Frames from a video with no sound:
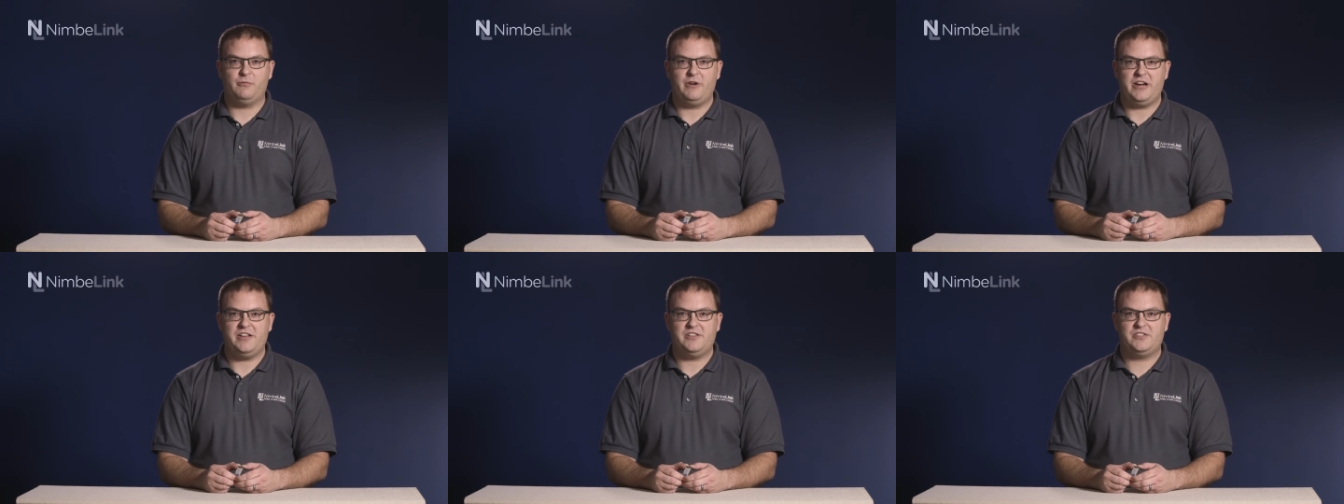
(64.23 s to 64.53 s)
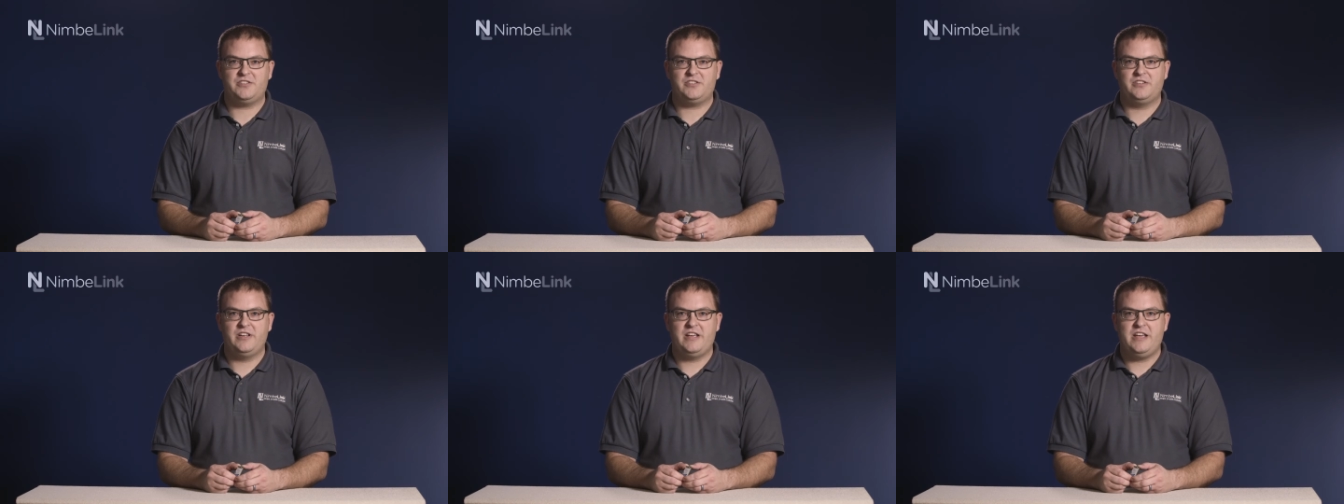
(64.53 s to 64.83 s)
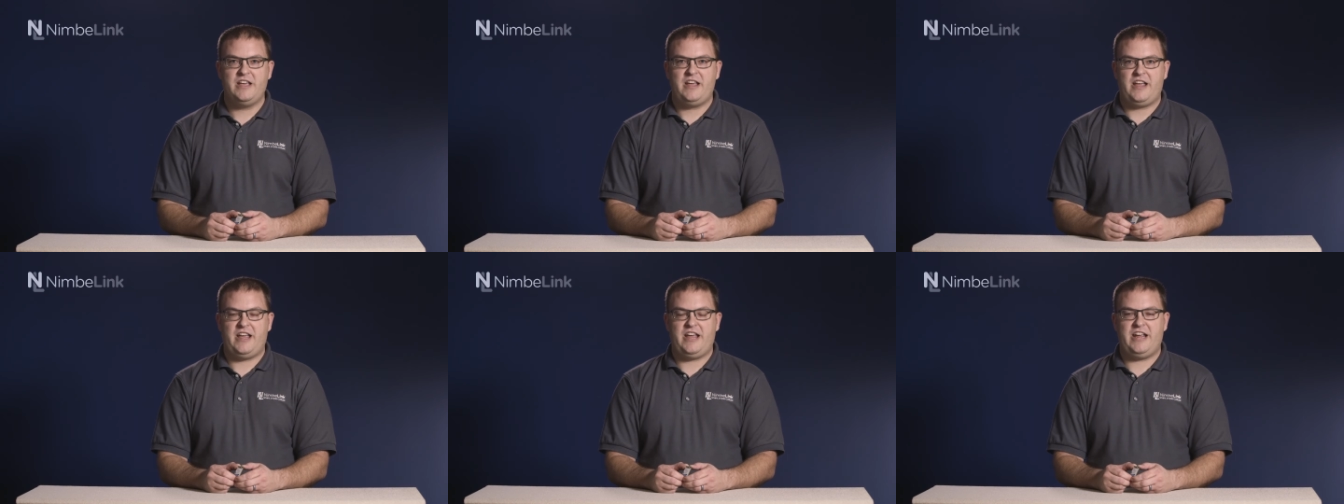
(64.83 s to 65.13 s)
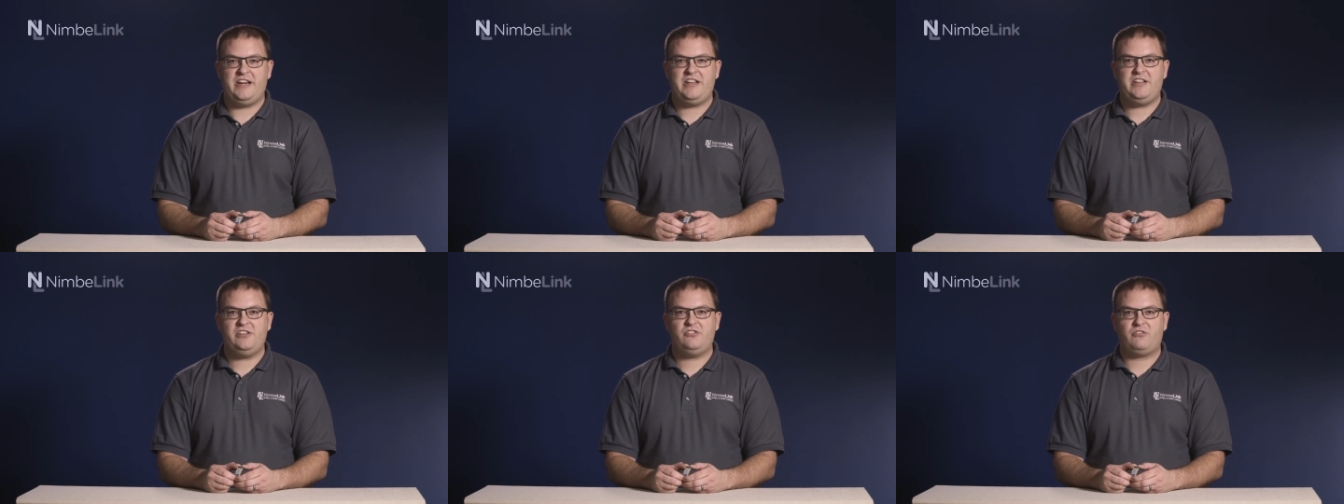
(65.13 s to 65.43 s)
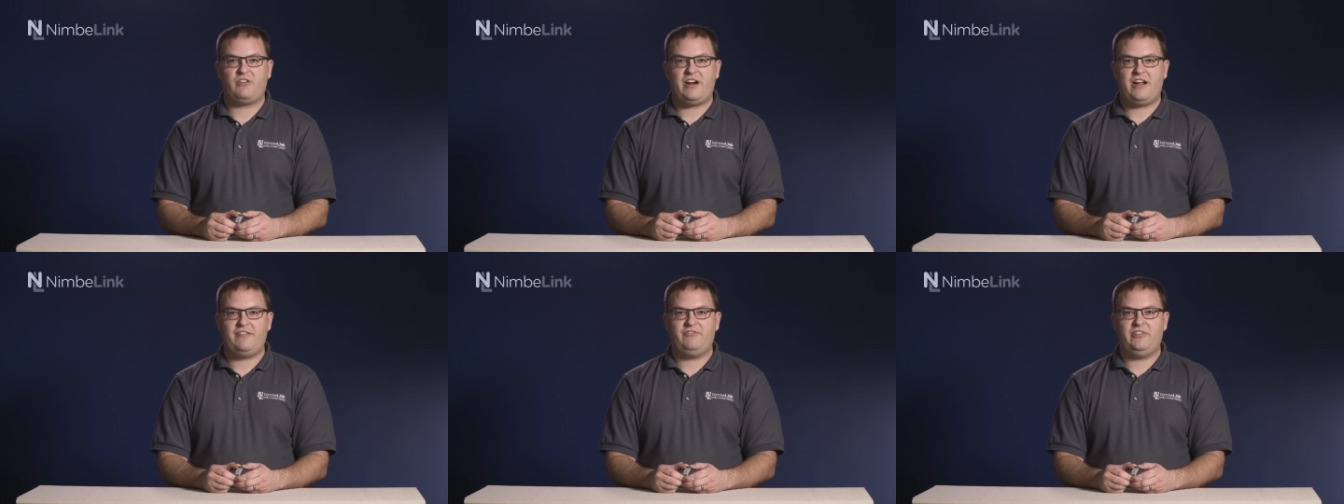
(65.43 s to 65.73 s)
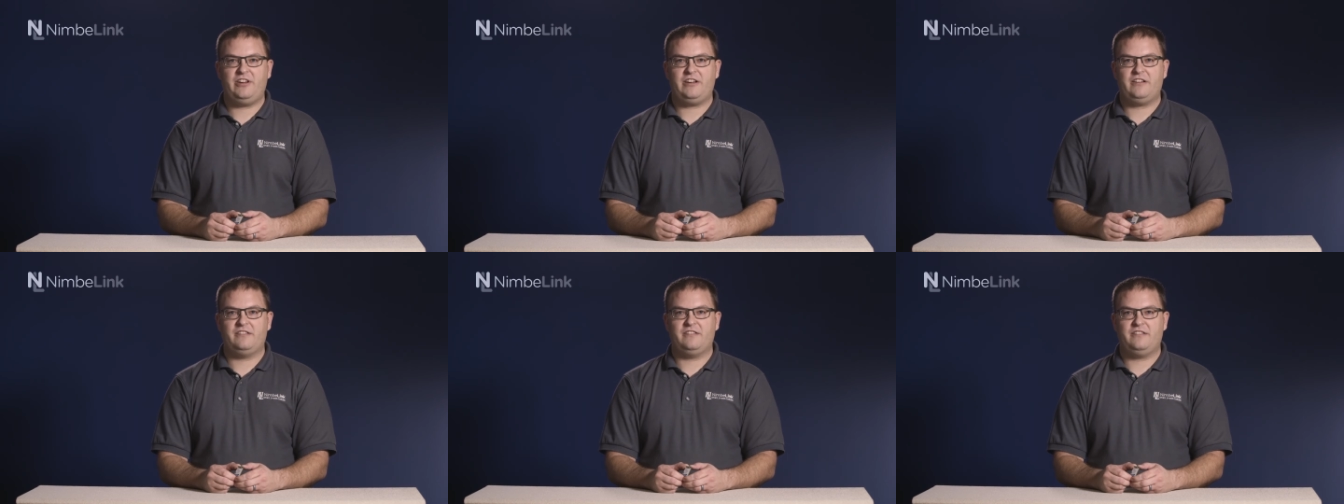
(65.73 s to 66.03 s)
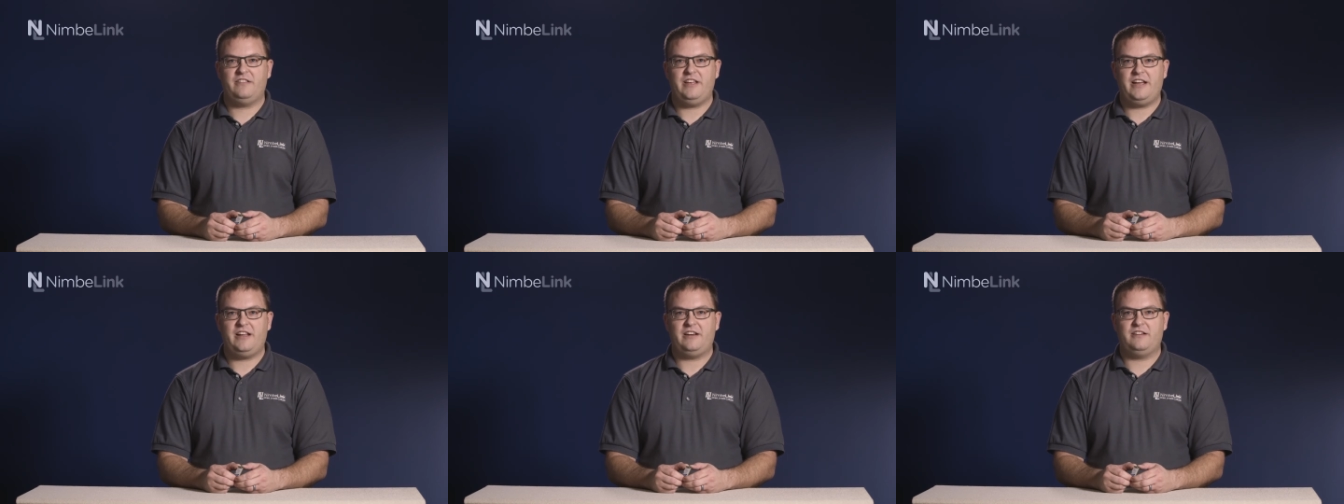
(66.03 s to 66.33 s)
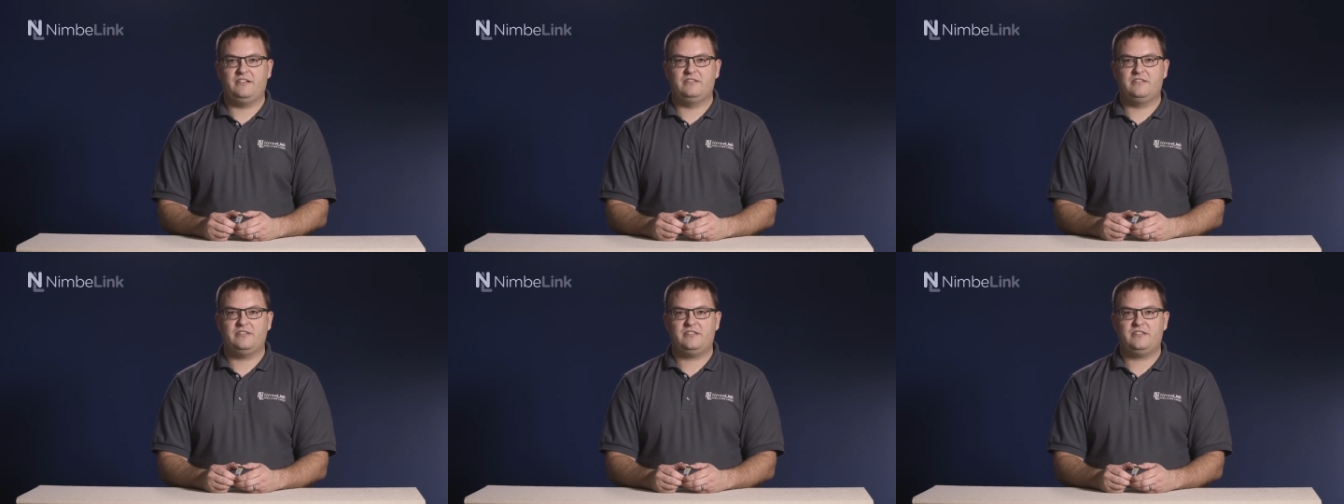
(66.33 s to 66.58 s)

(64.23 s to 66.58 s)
rates, any traffic that